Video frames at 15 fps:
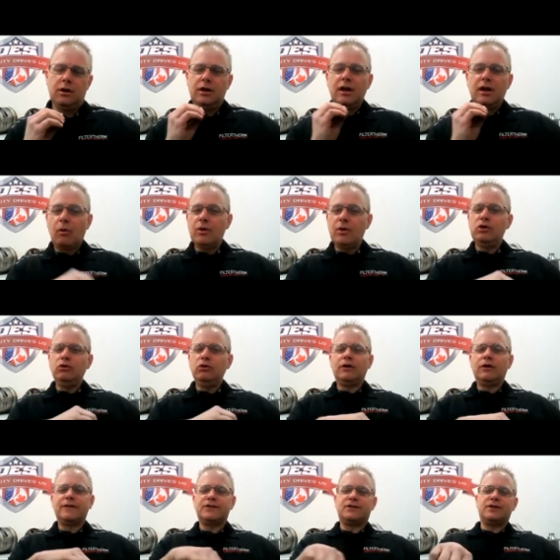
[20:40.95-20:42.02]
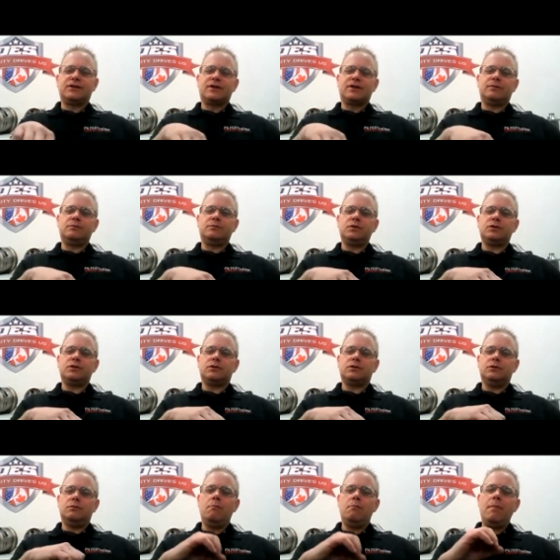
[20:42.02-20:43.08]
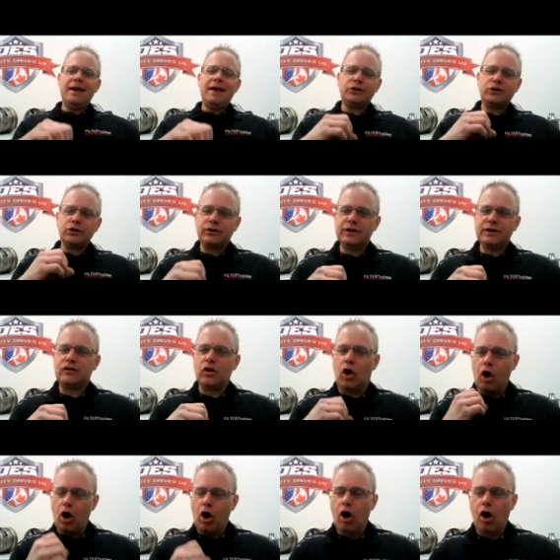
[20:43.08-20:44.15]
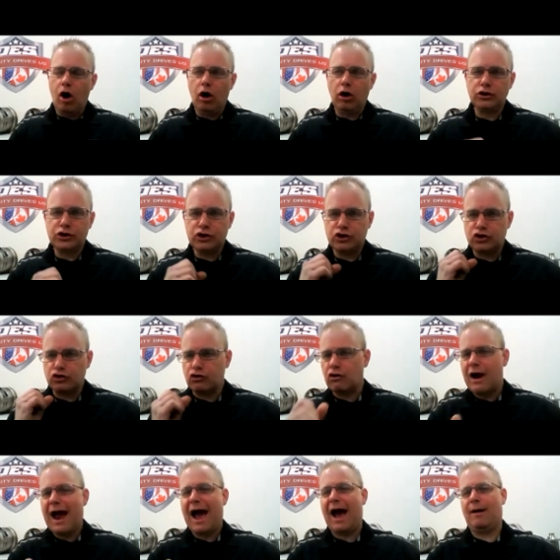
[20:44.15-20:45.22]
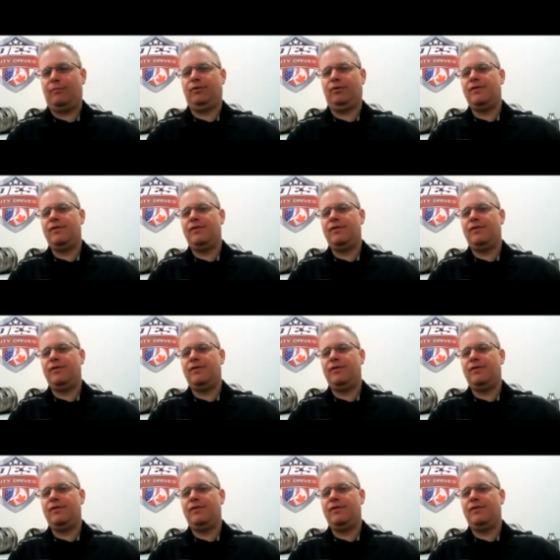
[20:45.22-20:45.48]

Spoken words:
Now, when you look for systems, make sure these all trap